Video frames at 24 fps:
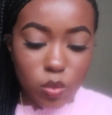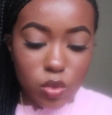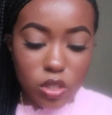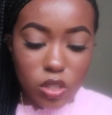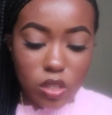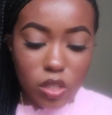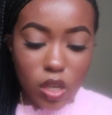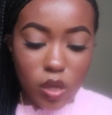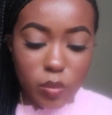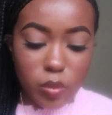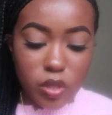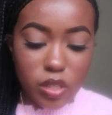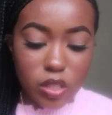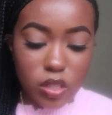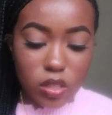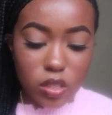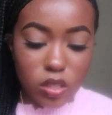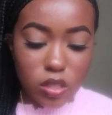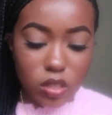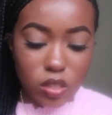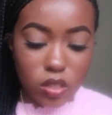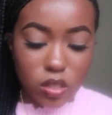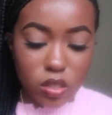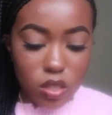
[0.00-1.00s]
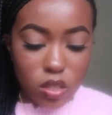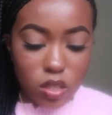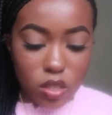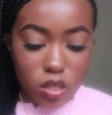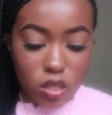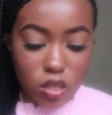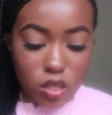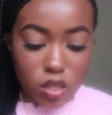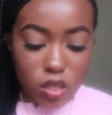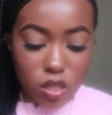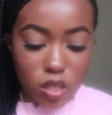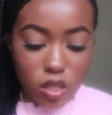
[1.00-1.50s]
but I picked it
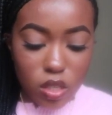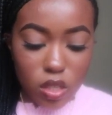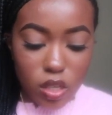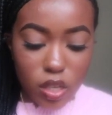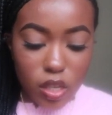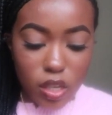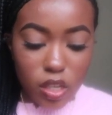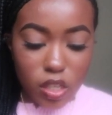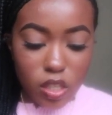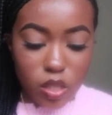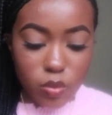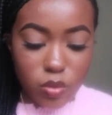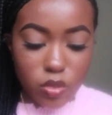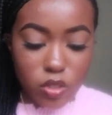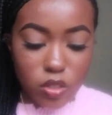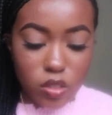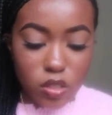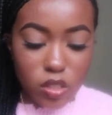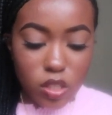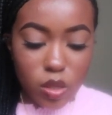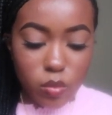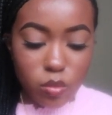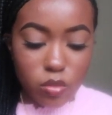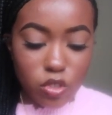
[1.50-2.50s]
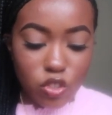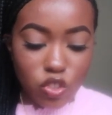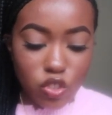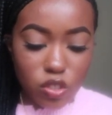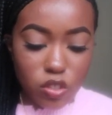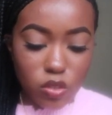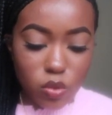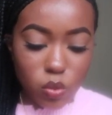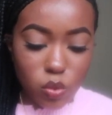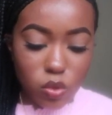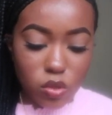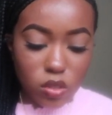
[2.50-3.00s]
in that. Let me see how much
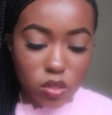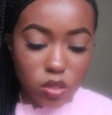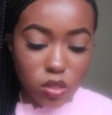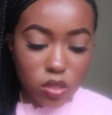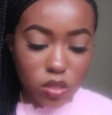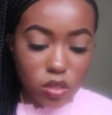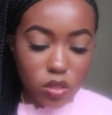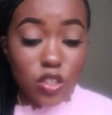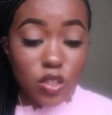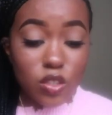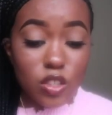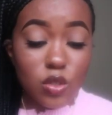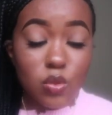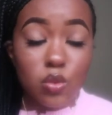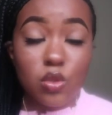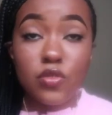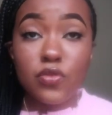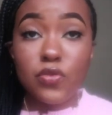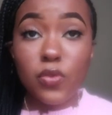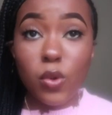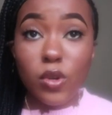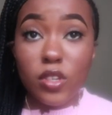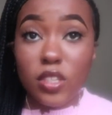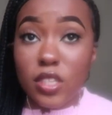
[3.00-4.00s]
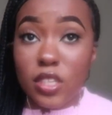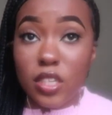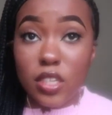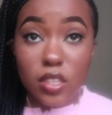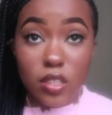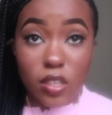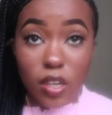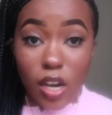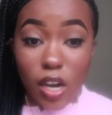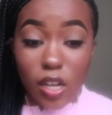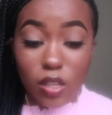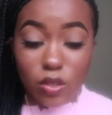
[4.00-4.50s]
this was. So this was
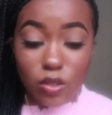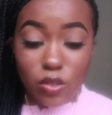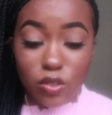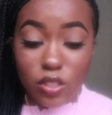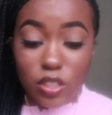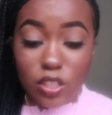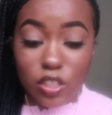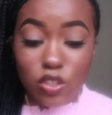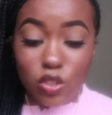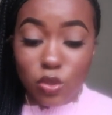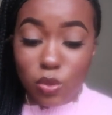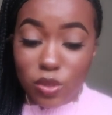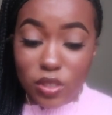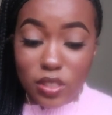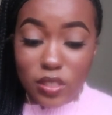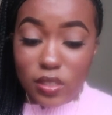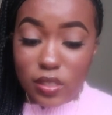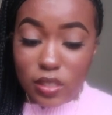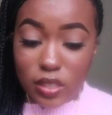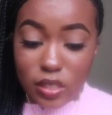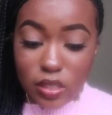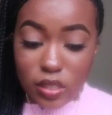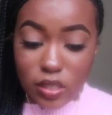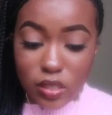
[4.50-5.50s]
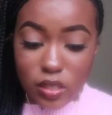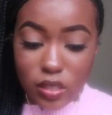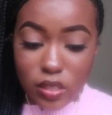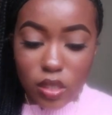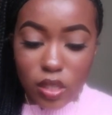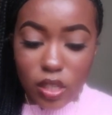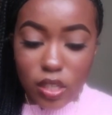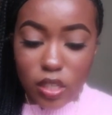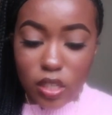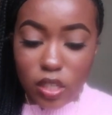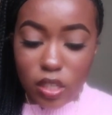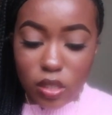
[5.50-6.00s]
$14.03.
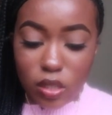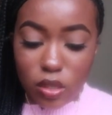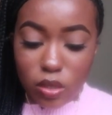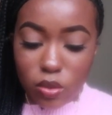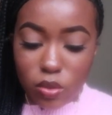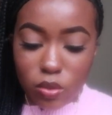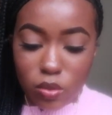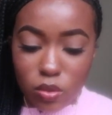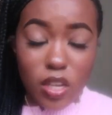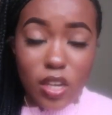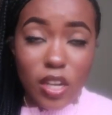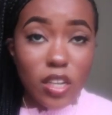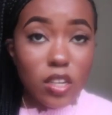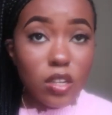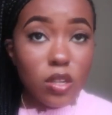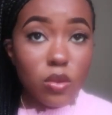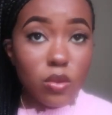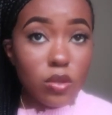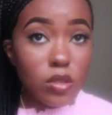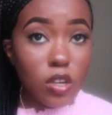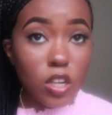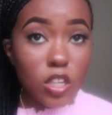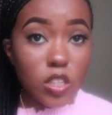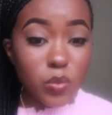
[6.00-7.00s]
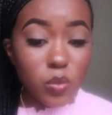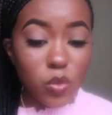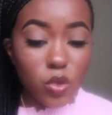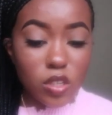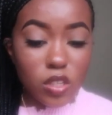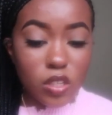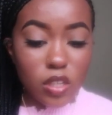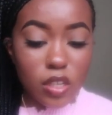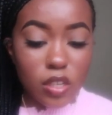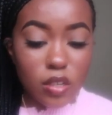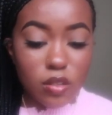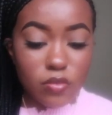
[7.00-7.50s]
Like, hello? And I know it costs more
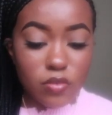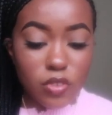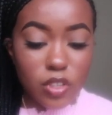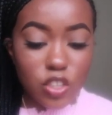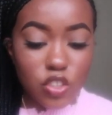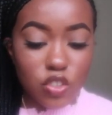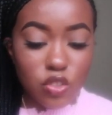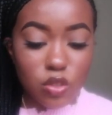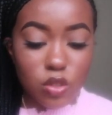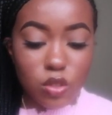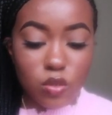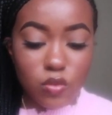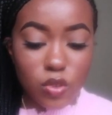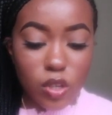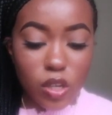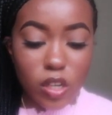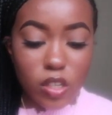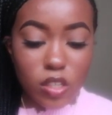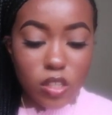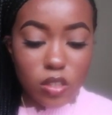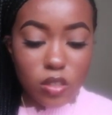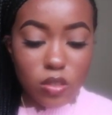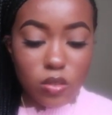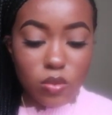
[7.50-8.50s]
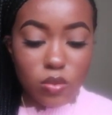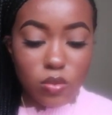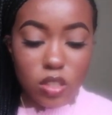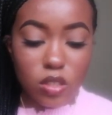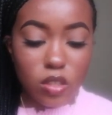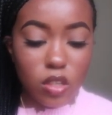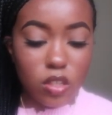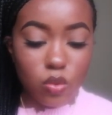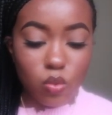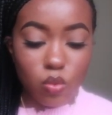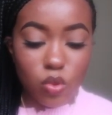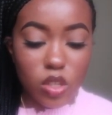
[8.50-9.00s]
than that on Fashion Nova. I already know it
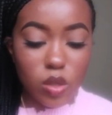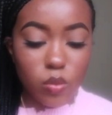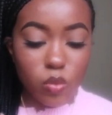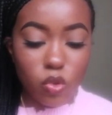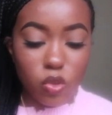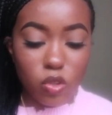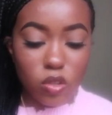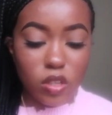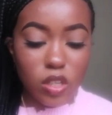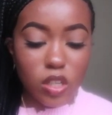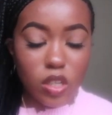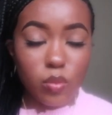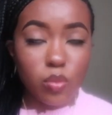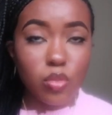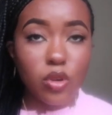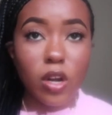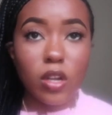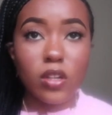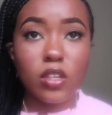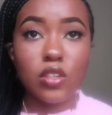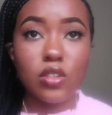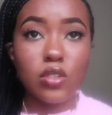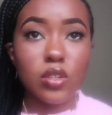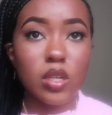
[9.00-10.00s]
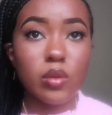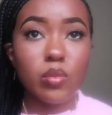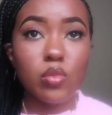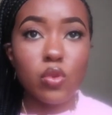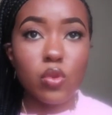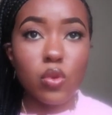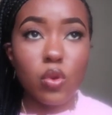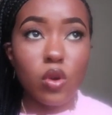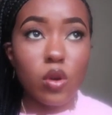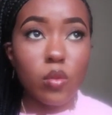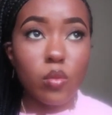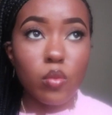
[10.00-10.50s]
costs way more than that. Probably
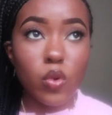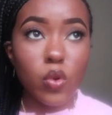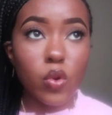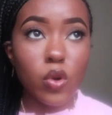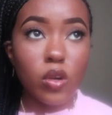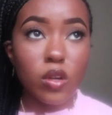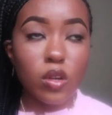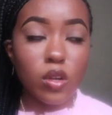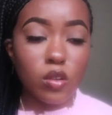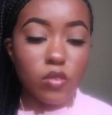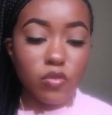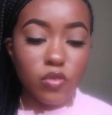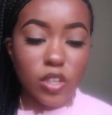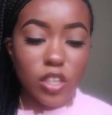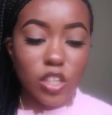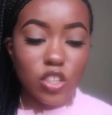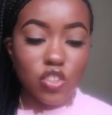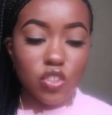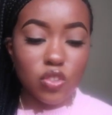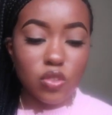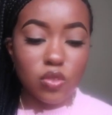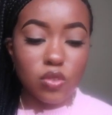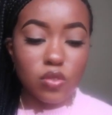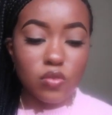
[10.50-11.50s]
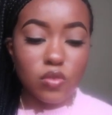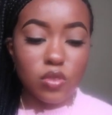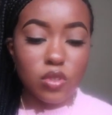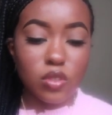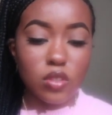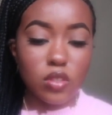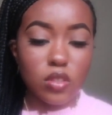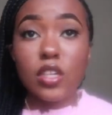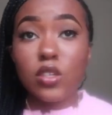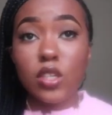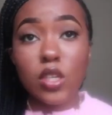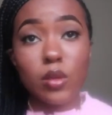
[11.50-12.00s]
double or more on Fashion Nova.
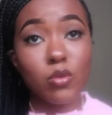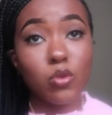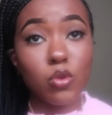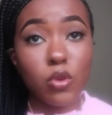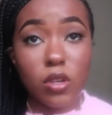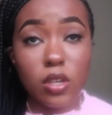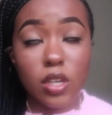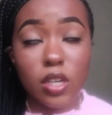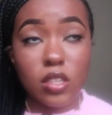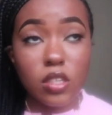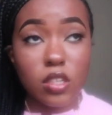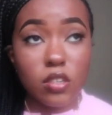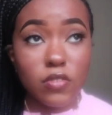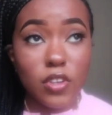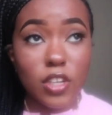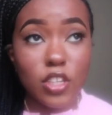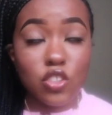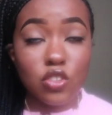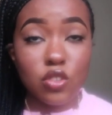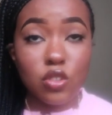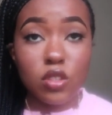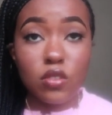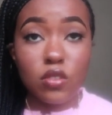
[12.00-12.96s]
I don't get me wrong, I love Fashion